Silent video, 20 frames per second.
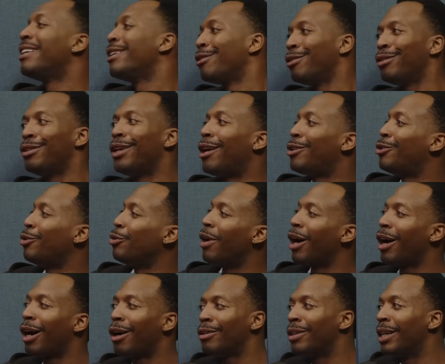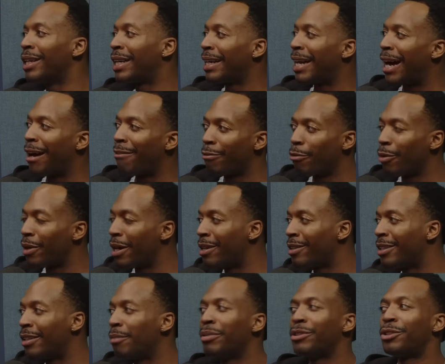do the whole looking out for one
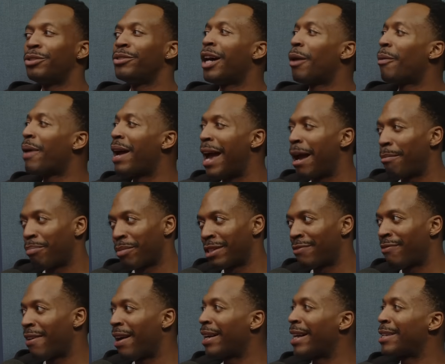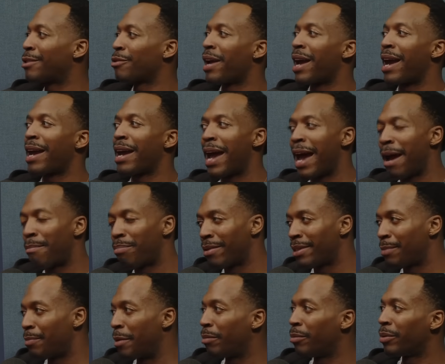another. But you know what happens. Financial aid
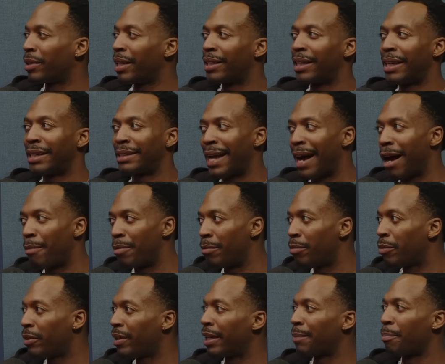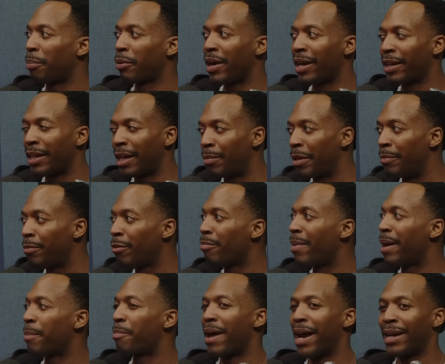happens. People get kicked out. People get pregnant. People
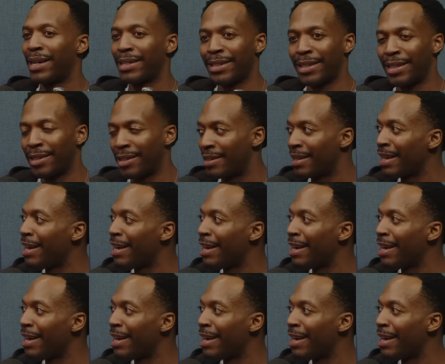make bad decisions.